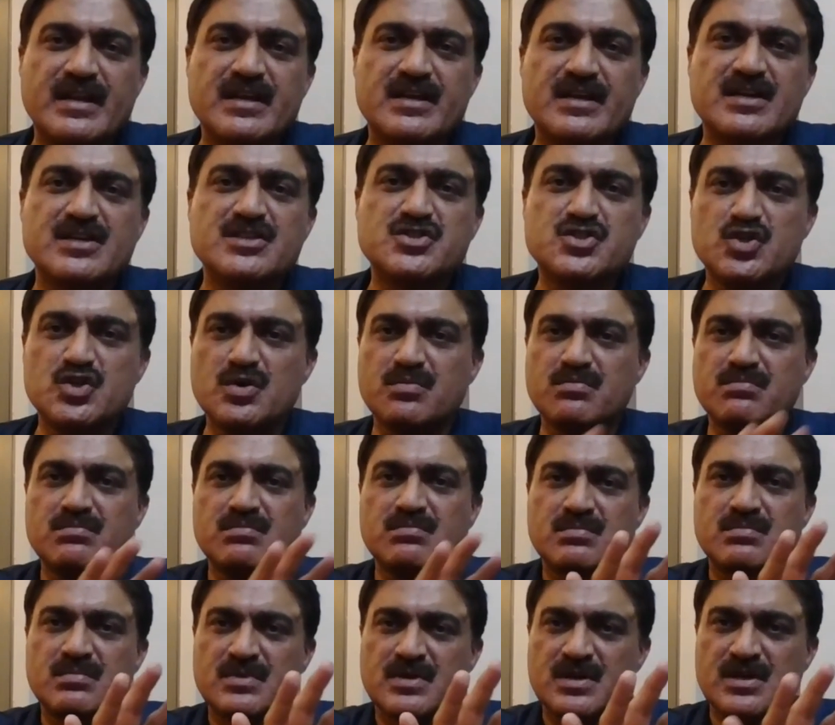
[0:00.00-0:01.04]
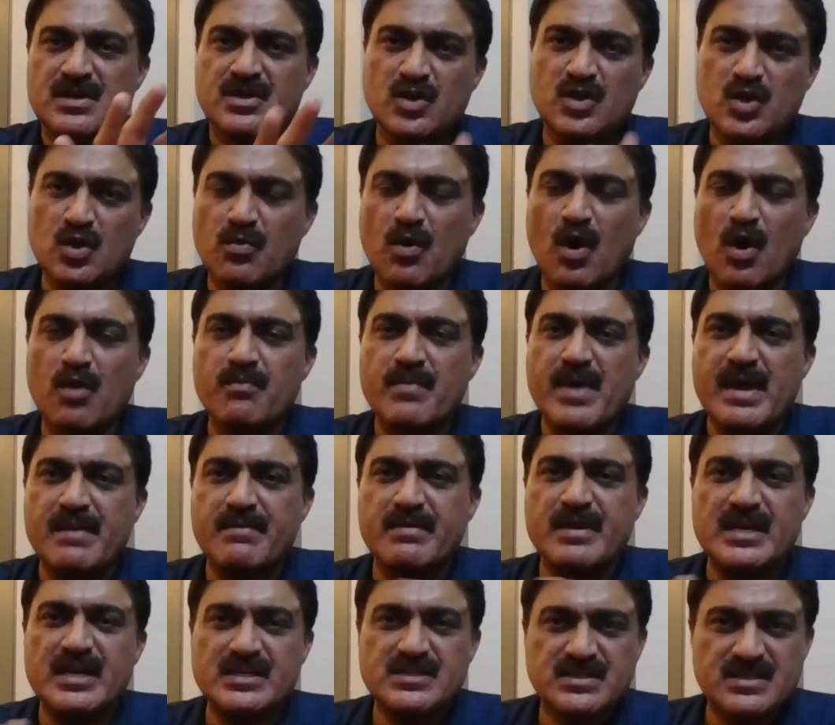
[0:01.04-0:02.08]
can consume, newborn
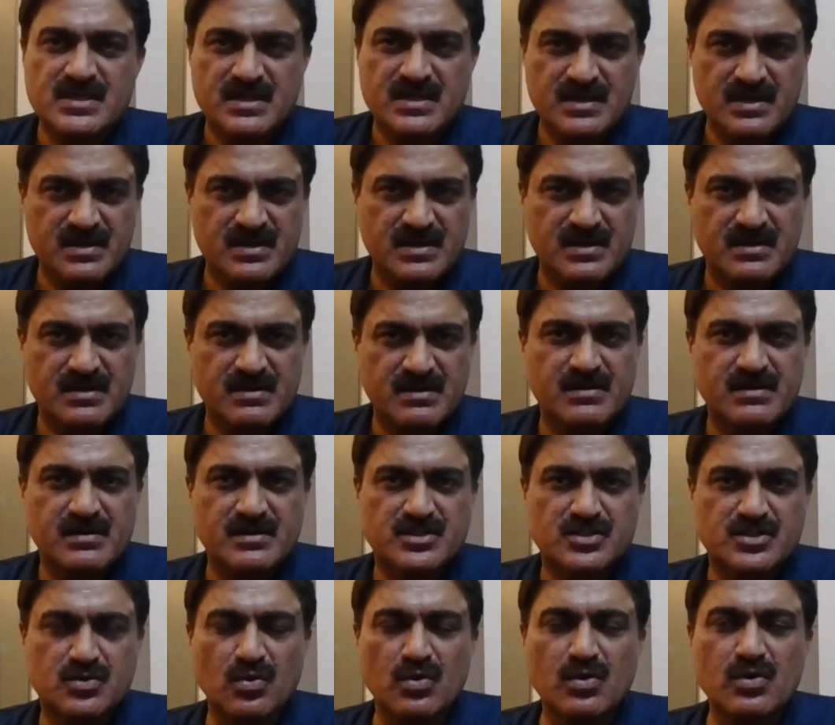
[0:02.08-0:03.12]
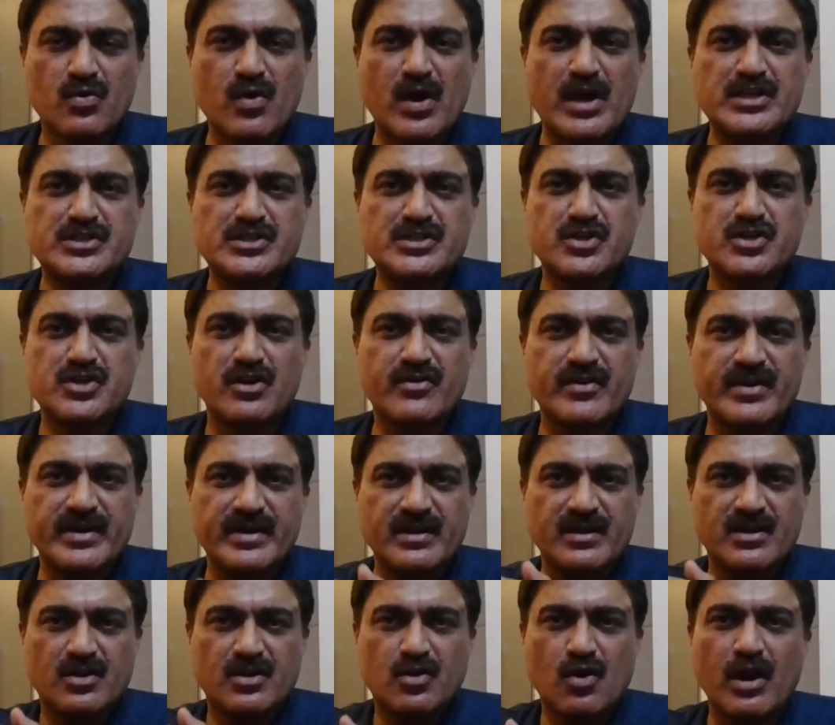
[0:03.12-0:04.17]
babies, school-going
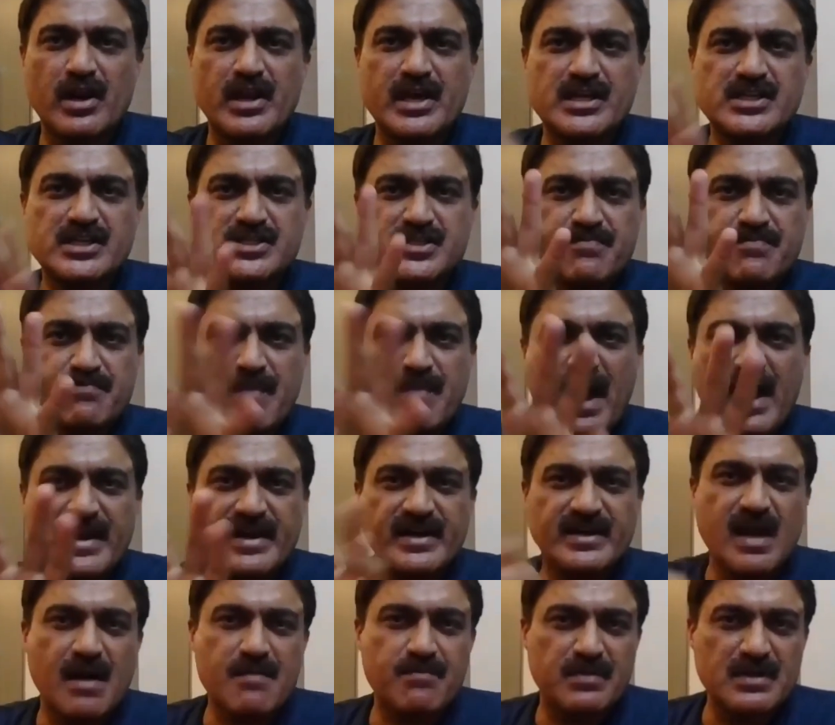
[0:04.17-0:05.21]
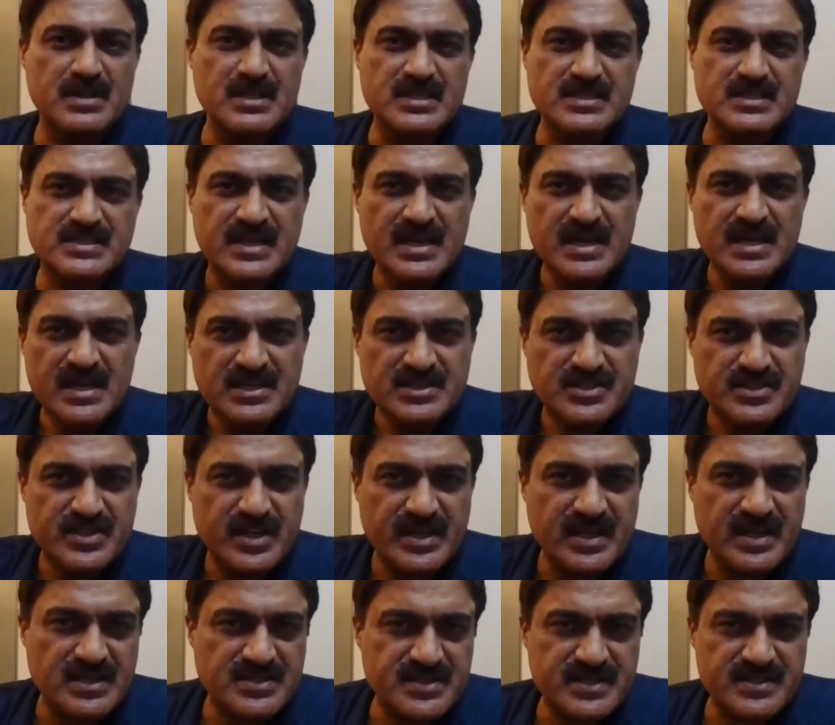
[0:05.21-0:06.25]
children, college, married couples,
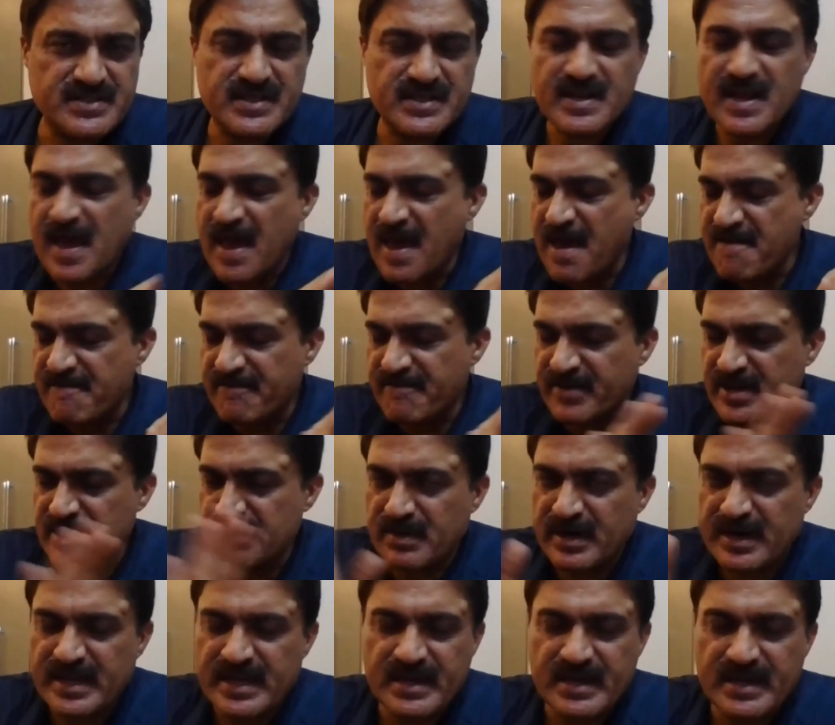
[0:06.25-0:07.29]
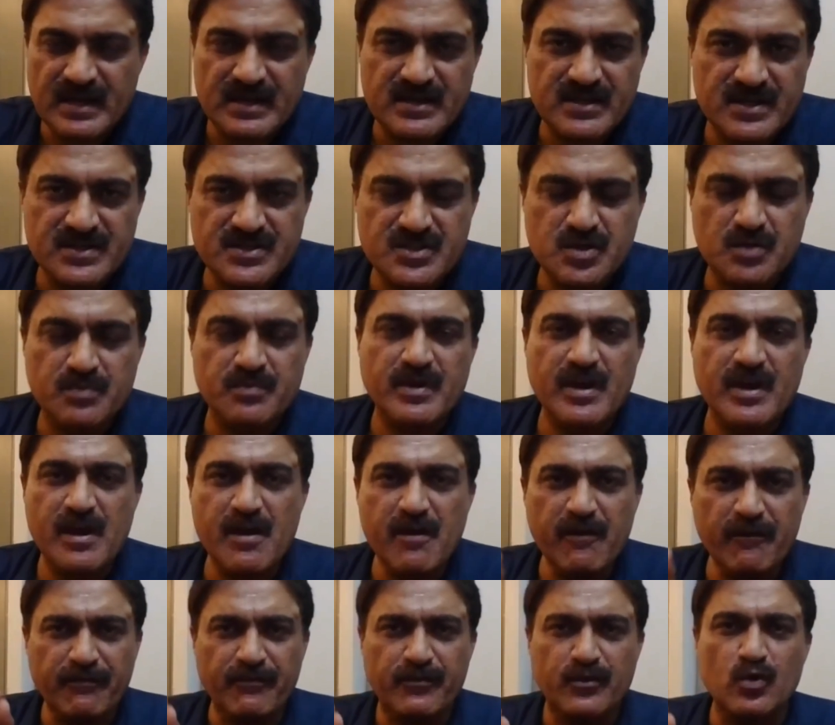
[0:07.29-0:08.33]
senior citizen, everybody can consume.
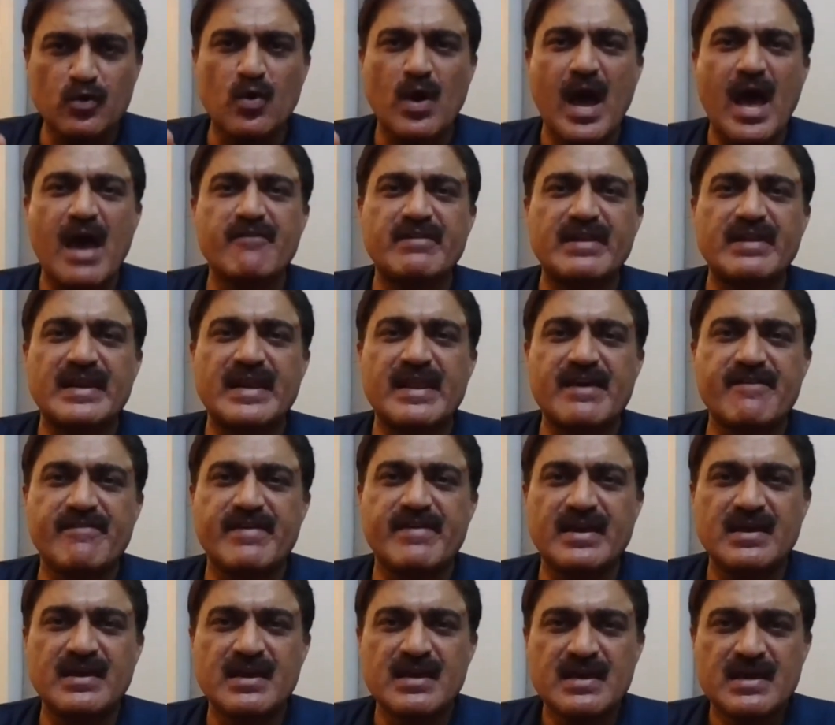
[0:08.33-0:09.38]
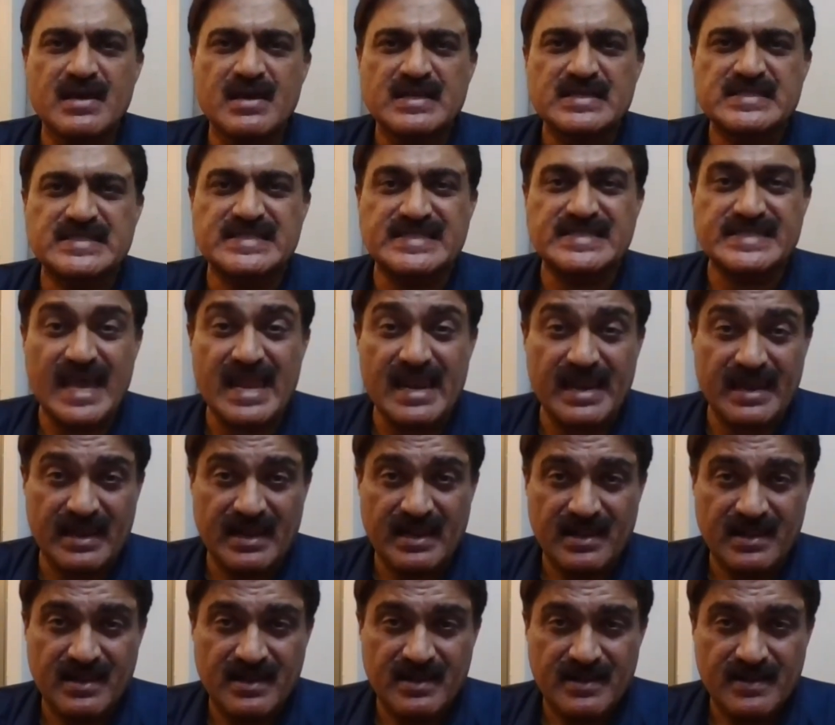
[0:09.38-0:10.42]
If you have a living
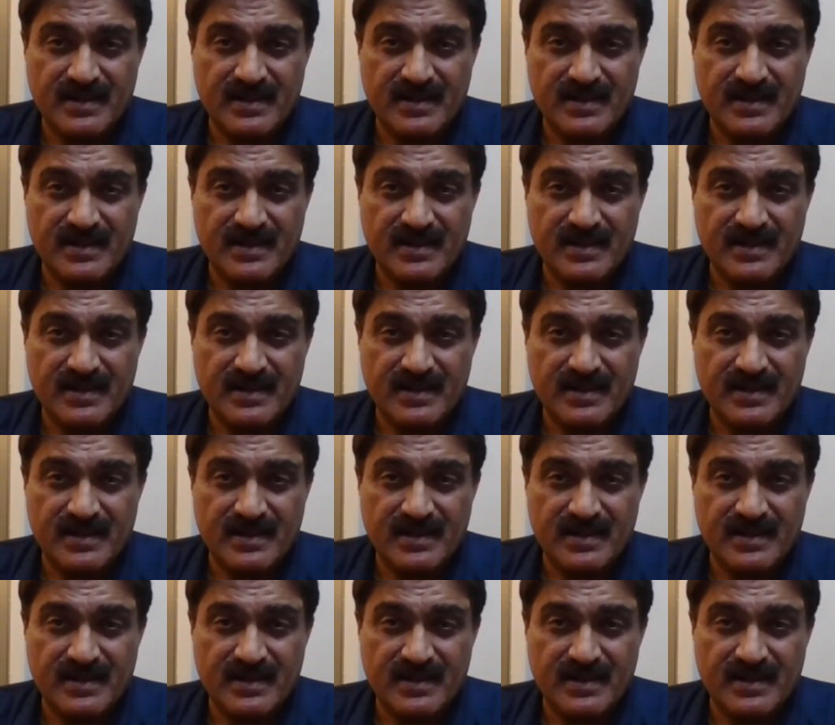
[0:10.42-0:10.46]
cell